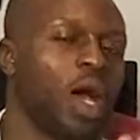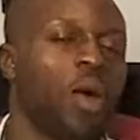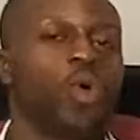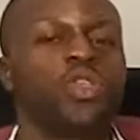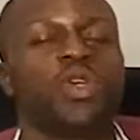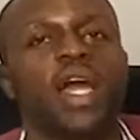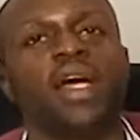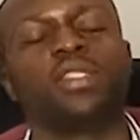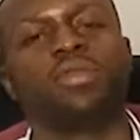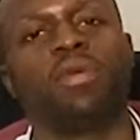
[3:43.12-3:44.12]
I want you
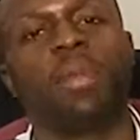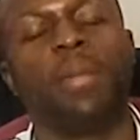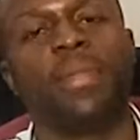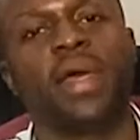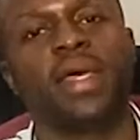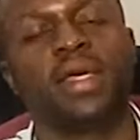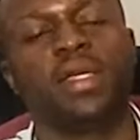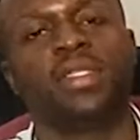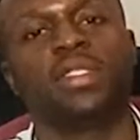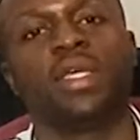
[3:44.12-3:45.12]
guys to remember
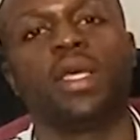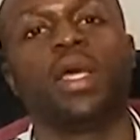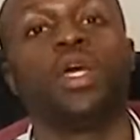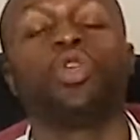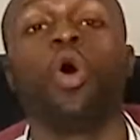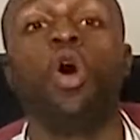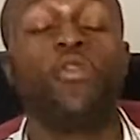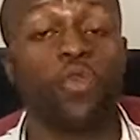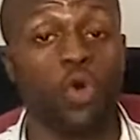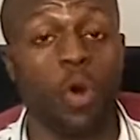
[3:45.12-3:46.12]
is your
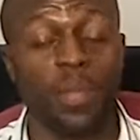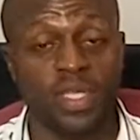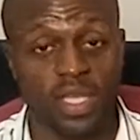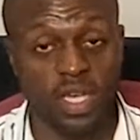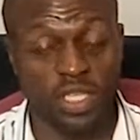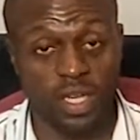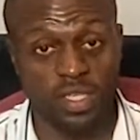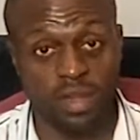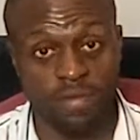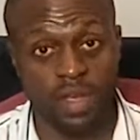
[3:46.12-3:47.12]
overall compensation
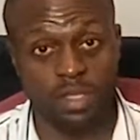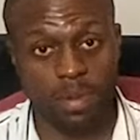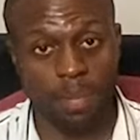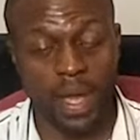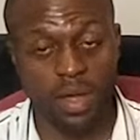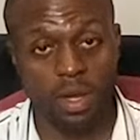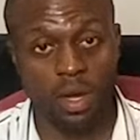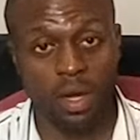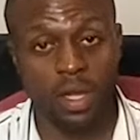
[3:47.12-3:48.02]
as an investment banker